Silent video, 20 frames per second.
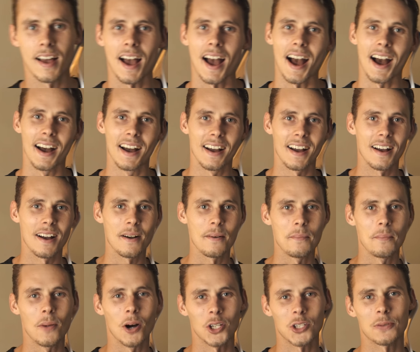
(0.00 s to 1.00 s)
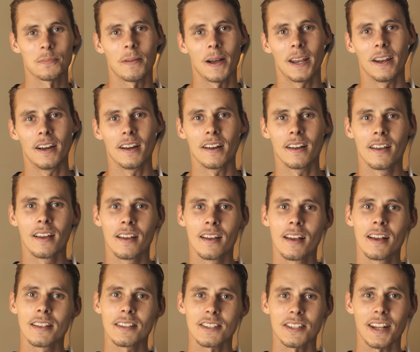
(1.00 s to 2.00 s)
Ah, much better.
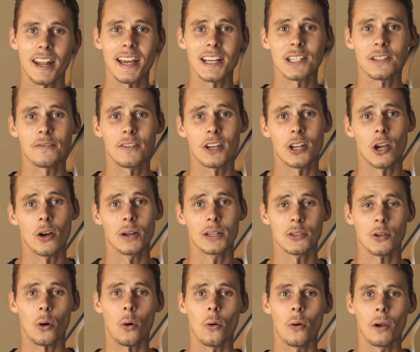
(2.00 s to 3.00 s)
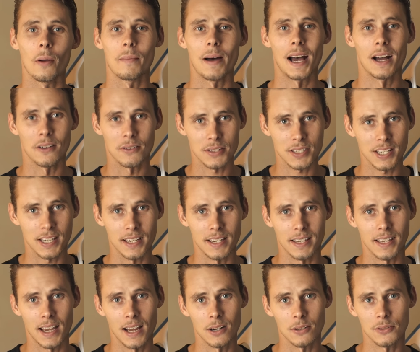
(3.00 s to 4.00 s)
Today's video is all about
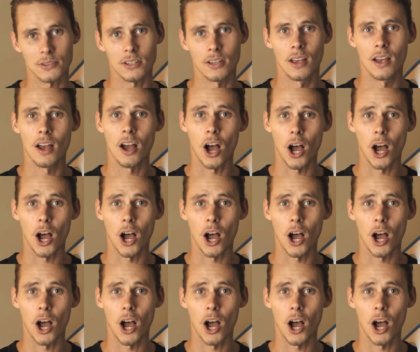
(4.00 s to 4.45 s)
T-Accounts.